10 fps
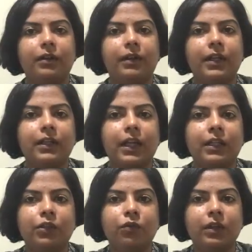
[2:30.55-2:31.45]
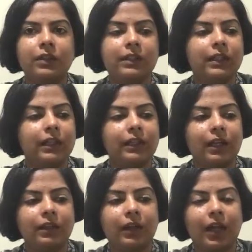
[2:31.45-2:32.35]
right? And you can see
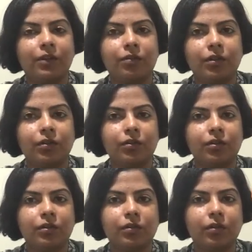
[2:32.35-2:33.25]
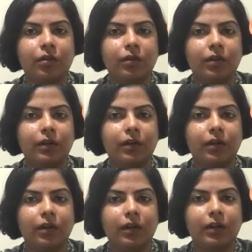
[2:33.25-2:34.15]
that the entrance
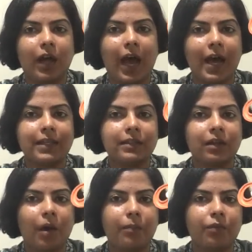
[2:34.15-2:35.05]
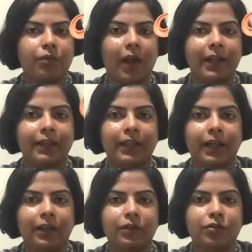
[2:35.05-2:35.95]
has the cup right
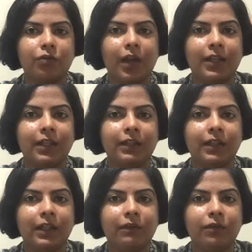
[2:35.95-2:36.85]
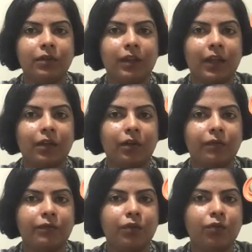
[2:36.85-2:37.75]
there. So anything even like a
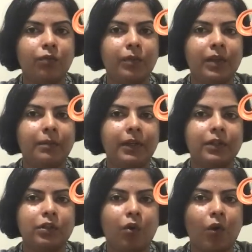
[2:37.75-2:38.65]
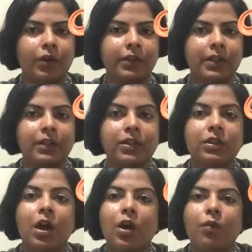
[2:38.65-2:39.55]
few millimeters longer than this
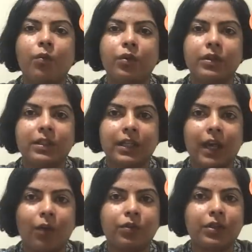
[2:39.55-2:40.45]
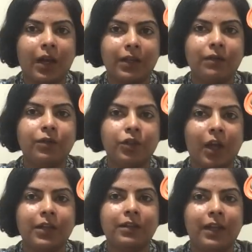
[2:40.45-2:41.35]
would stay outside the
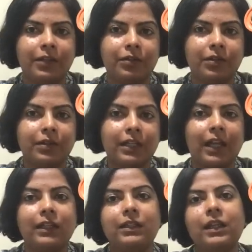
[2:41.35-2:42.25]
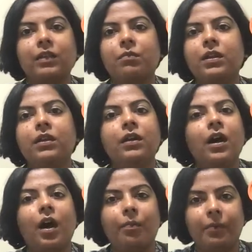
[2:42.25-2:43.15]
vaginal entrance, and it can be
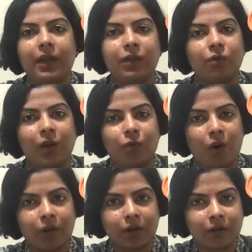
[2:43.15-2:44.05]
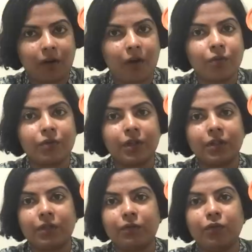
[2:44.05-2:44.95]
a pain while walking around.
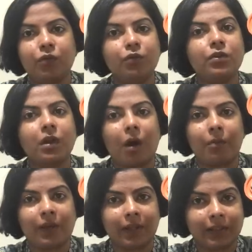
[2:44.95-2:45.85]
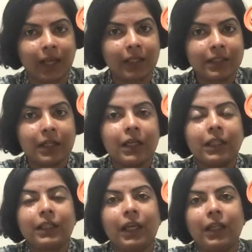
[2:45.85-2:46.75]
And if you use a cup like that,
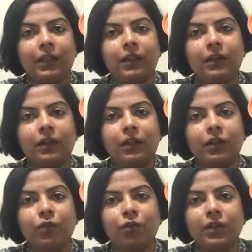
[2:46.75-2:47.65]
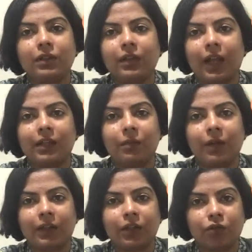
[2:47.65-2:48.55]
then you can end up
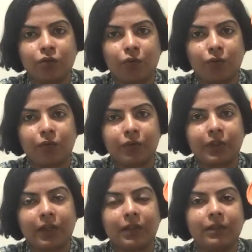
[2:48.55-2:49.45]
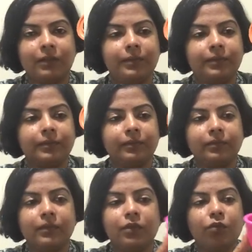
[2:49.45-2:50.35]
getting sore over there.
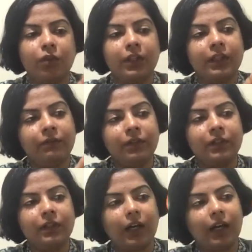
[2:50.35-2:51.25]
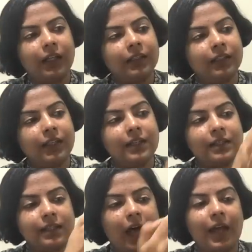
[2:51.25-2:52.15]
So even in this
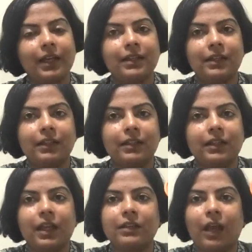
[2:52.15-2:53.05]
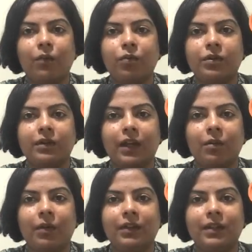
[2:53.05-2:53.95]
size and this case, I wouldn't
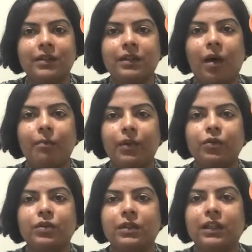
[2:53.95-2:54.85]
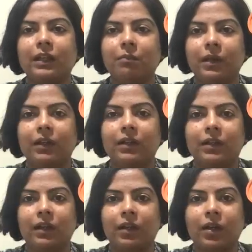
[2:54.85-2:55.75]
recommend this cup because it can be a
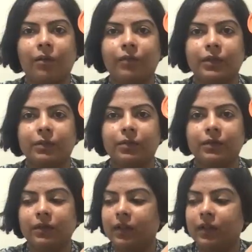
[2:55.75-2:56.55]
little uncomfortable.